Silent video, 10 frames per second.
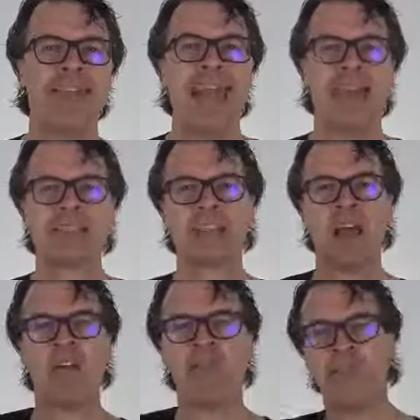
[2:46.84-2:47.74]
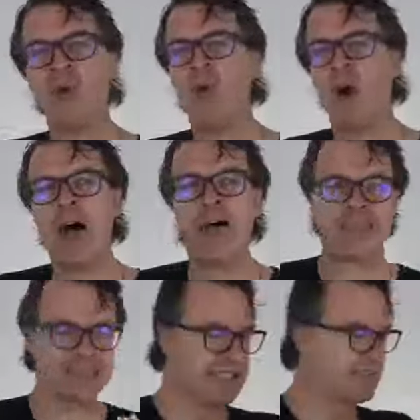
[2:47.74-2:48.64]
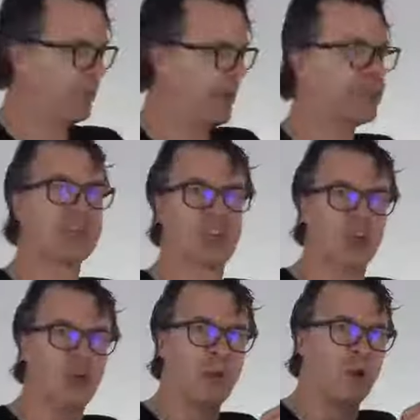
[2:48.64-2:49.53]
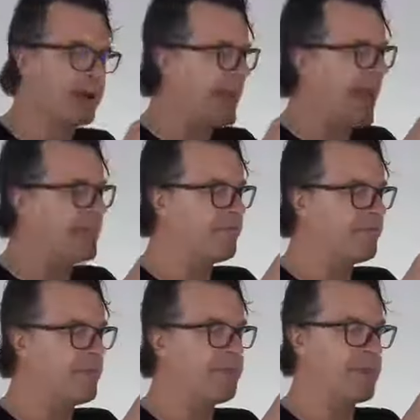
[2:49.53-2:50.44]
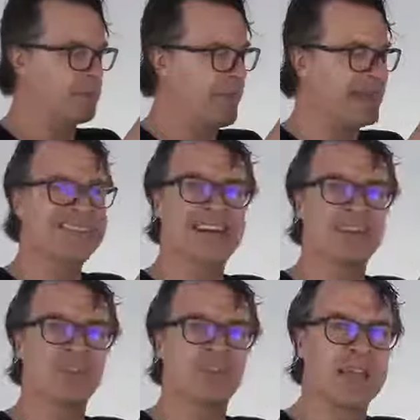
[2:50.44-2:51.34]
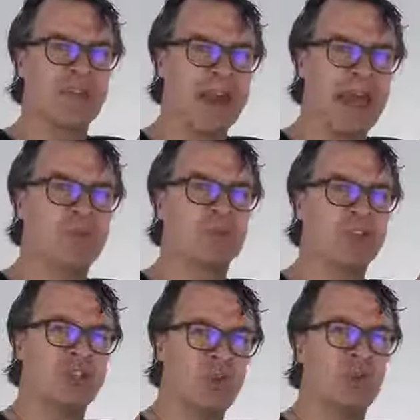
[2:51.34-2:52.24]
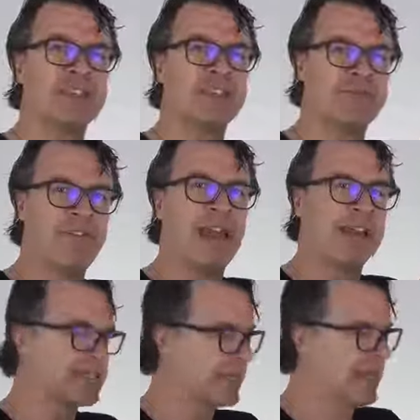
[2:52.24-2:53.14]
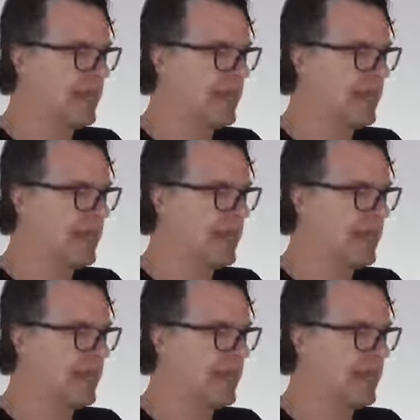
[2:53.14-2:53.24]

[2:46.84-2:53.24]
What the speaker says: test for the displaced cuboid and the fifth metatarsals are unable to dorsiflex